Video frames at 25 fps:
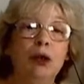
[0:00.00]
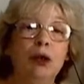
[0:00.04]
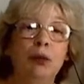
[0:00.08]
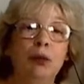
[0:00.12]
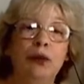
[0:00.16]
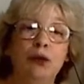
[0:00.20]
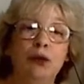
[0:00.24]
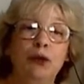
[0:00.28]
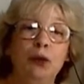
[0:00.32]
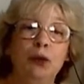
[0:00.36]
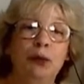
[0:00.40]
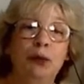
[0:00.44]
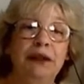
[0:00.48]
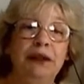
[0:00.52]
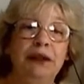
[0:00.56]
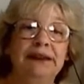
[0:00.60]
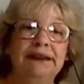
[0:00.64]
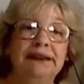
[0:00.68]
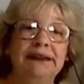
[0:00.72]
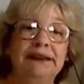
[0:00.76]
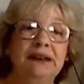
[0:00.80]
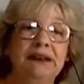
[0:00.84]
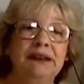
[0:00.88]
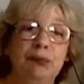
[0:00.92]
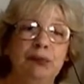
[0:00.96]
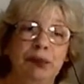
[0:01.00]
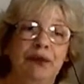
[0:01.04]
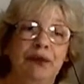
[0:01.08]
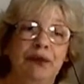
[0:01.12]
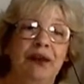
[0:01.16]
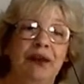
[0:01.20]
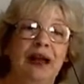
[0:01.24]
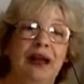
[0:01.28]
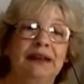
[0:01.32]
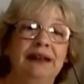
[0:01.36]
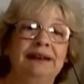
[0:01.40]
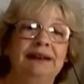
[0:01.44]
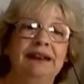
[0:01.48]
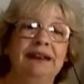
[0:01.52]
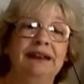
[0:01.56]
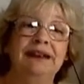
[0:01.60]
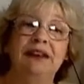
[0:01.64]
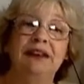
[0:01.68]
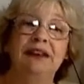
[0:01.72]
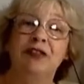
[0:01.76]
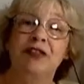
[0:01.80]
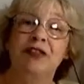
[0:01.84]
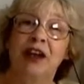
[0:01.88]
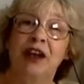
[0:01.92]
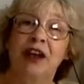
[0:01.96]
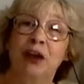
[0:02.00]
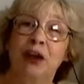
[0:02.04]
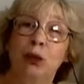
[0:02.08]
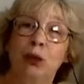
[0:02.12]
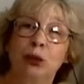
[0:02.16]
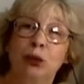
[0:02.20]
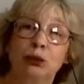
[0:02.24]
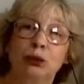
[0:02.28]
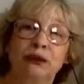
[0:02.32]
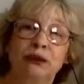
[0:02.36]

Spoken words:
with whom he sympathized as a fellow